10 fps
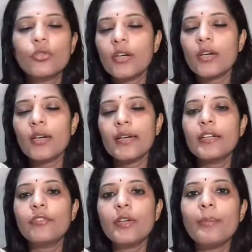So there are
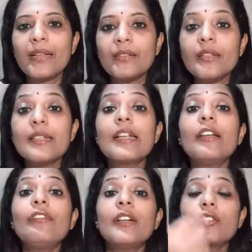different methods
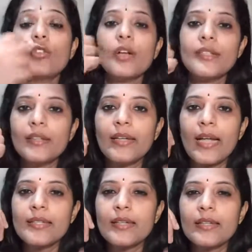if it is causing
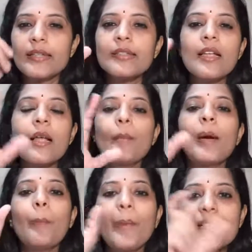gastritis,
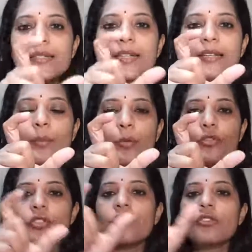but per se the
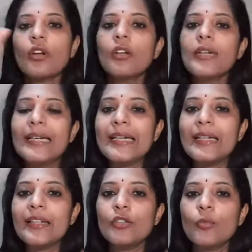progesterone
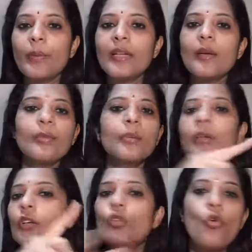leading into pain
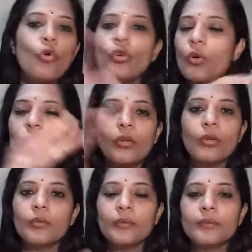abdomen, no, no,
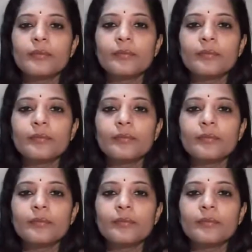no.